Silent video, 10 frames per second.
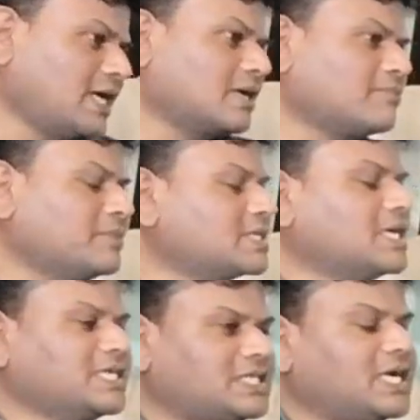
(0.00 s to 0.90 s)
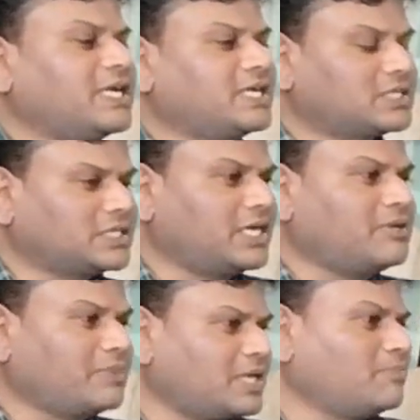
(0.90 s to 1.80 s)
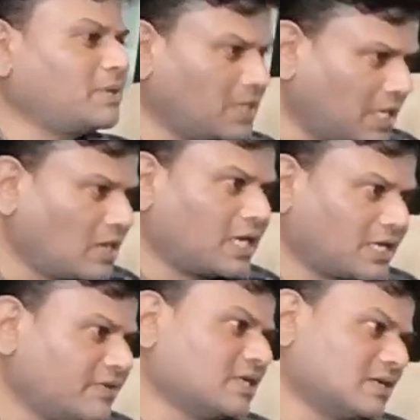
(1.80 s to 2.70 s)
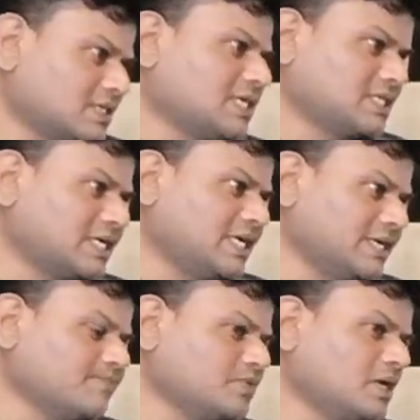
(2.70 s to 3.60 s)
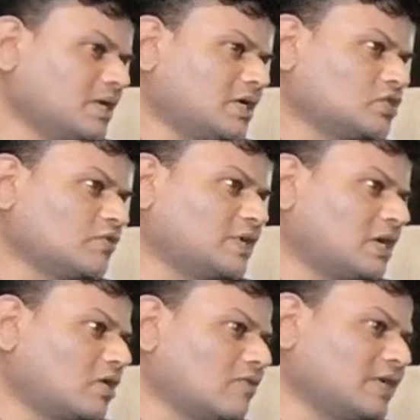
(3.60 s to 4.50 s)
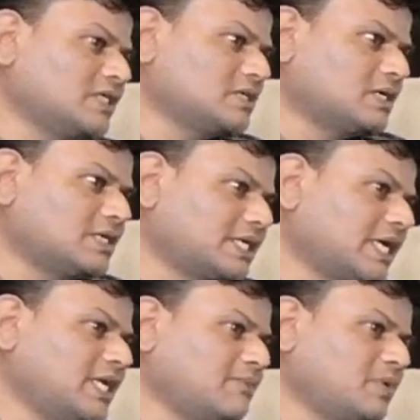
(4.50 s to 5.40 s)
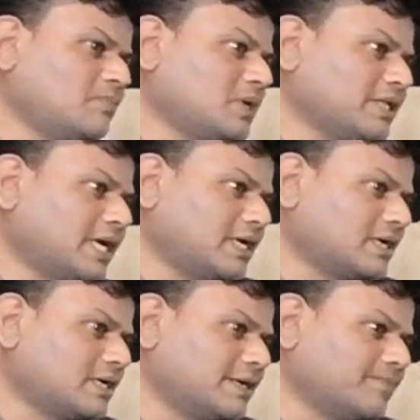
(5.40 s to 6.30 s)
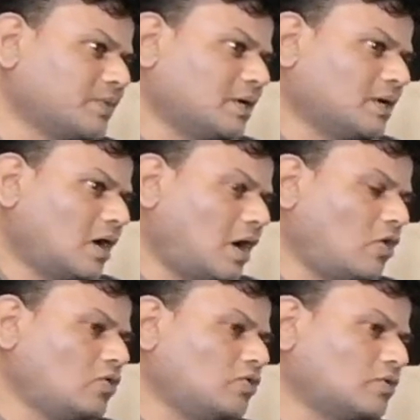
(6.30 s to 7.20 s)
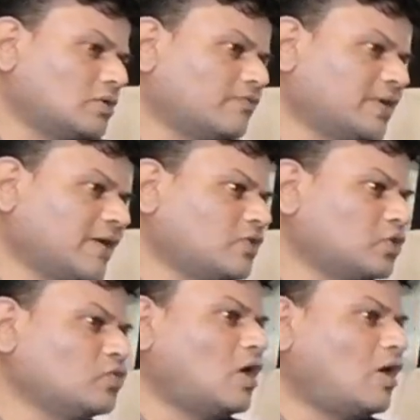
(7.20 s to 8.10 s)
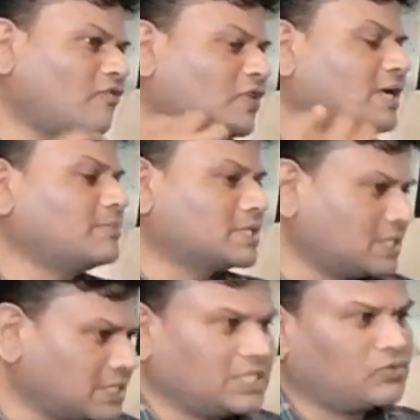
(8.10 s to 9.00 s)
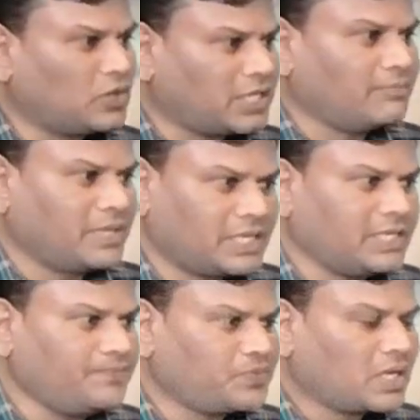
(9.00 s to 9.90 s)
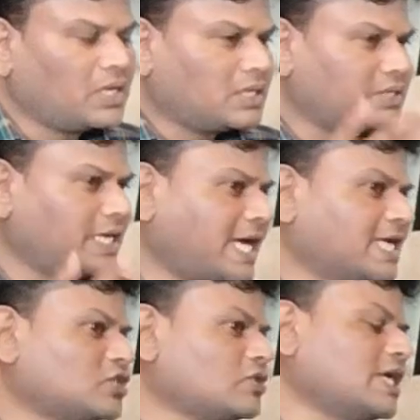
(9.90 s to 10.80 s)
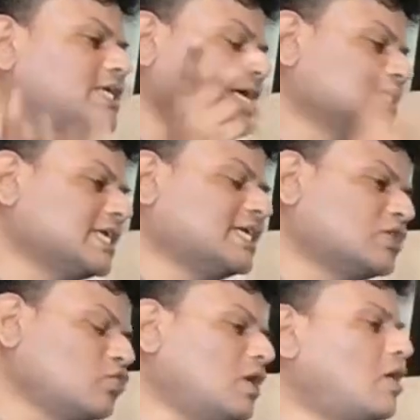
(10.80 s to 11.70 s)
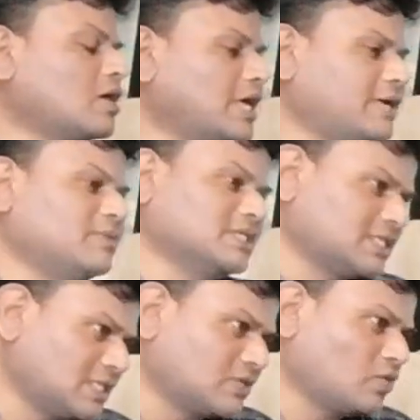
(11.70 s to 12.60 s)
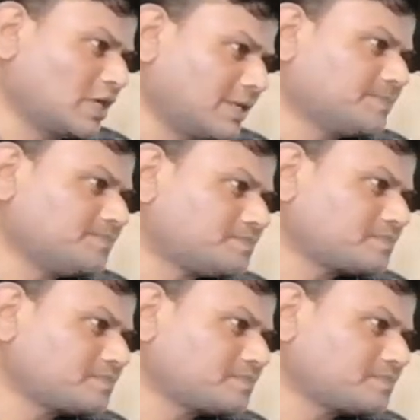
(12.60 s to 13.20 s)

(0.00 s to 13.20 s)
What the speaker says: that misunderstanding is there, many people are not even succeeding. So we are always training people that how we have to do an offline business networking meeting that has to get translated to an online business networking.